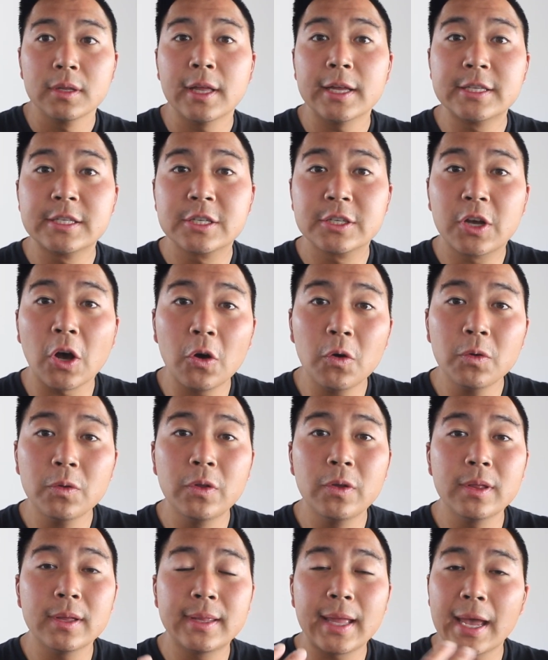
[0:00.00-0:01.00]
Let's go
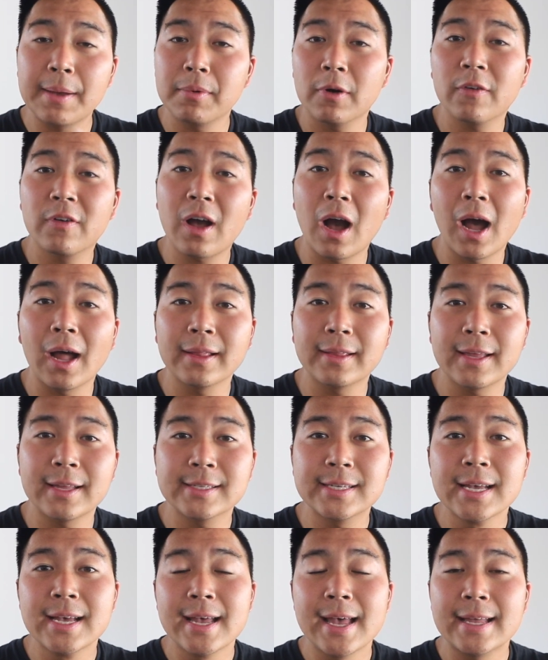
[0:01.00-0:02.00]
to the table of
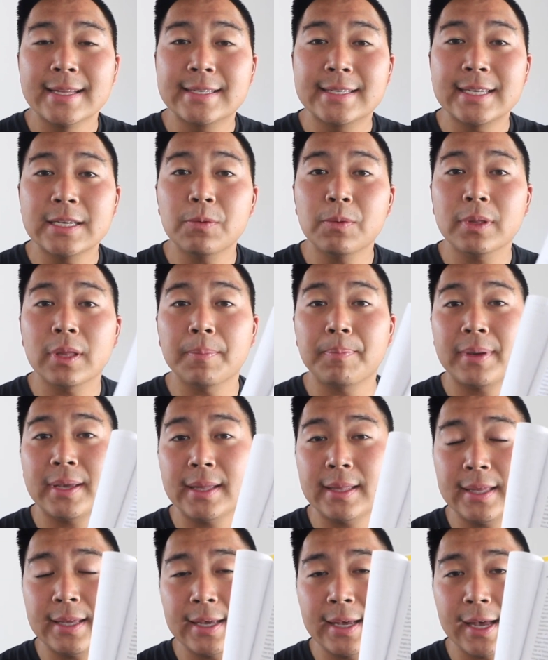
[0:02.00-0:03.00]
contents and see what the
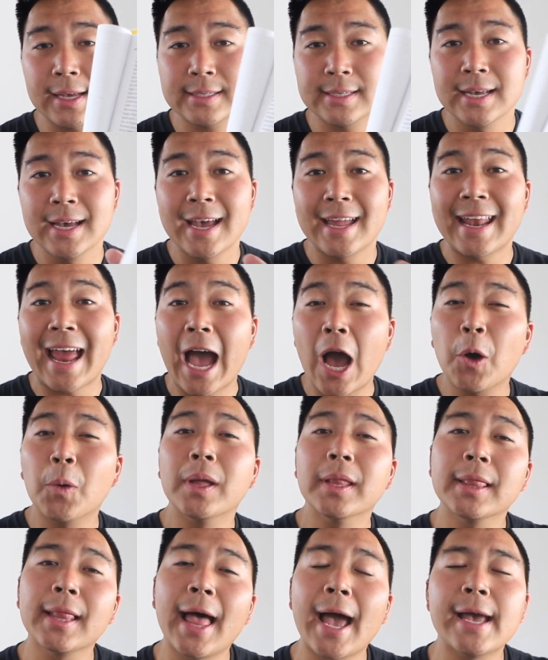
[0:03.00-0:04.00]
PTS and how
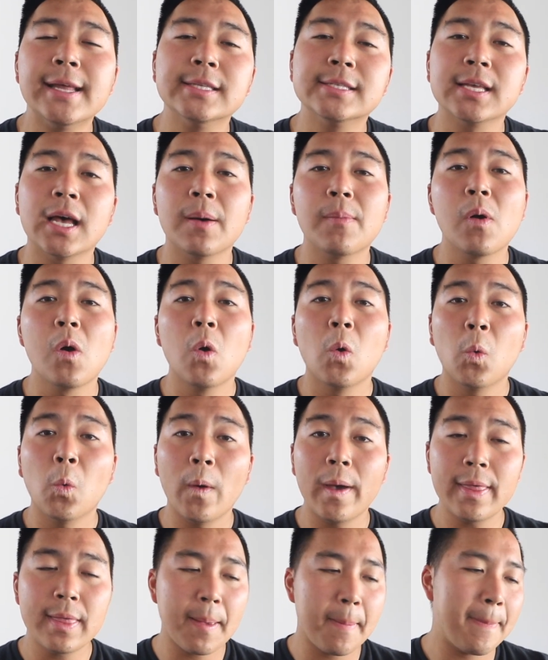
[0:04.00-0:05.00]
it lines up
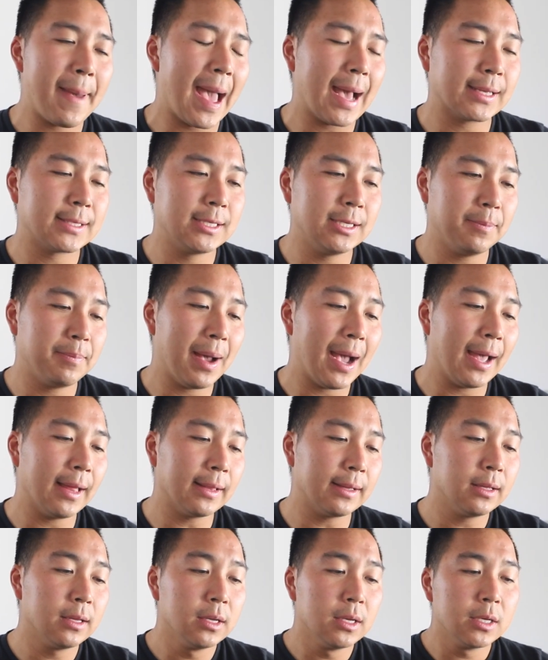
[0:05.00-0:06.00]
with Backseat
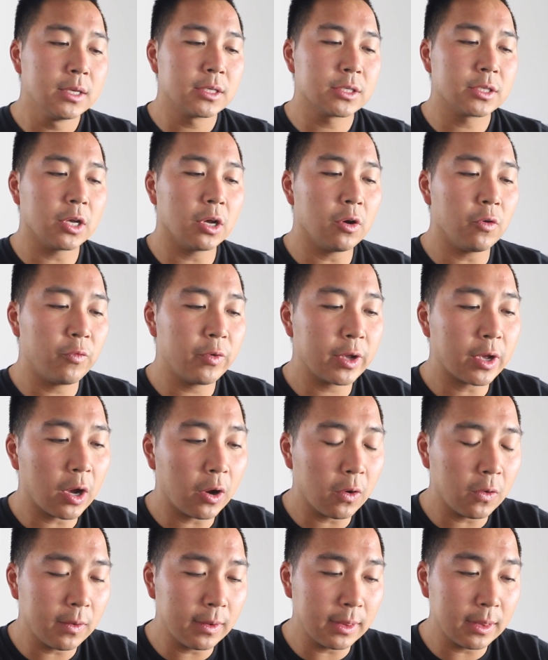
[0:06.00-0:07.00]
Pilot. So if we
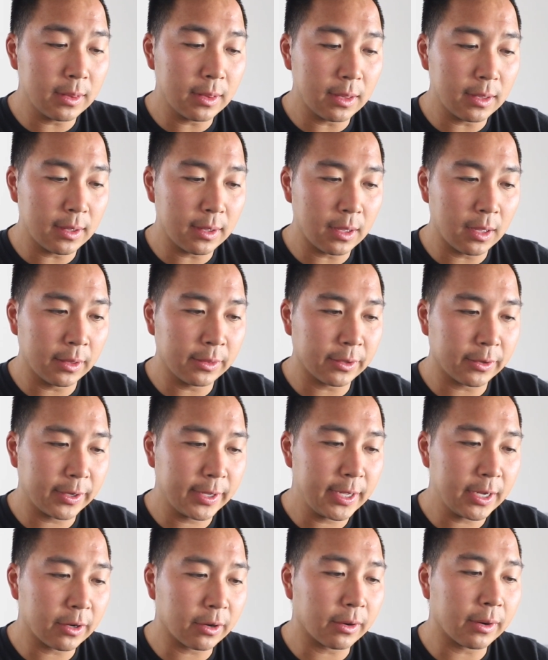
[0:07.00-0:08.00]
go under
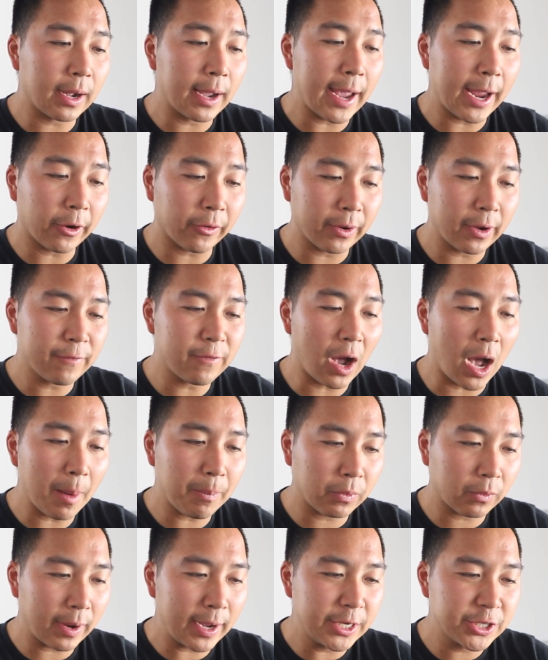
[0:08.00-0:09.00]
here, area of
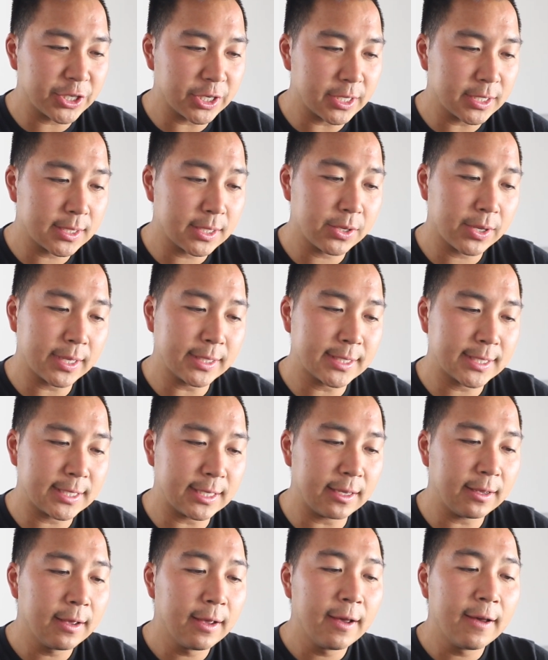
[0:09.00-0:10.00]
operations, you can
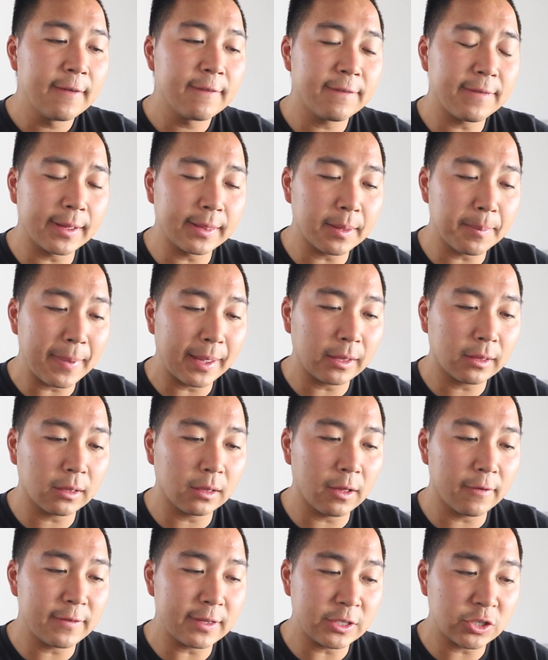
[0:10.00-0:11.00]
see
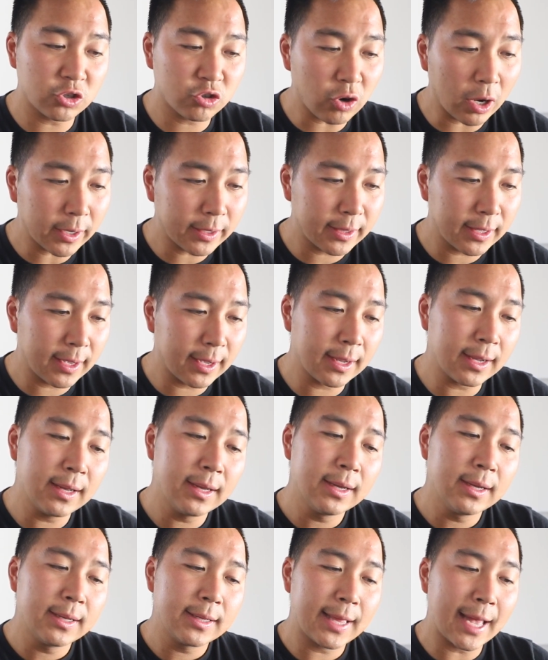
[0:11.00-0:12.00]
fundamental of instructing,
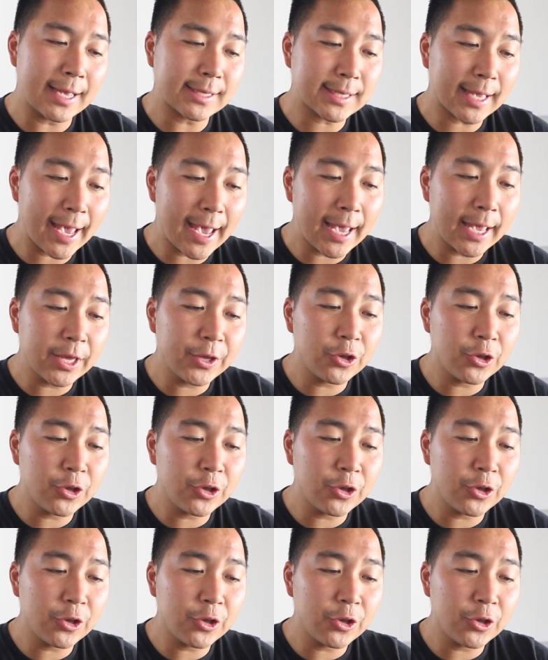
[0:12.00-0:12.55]
task A,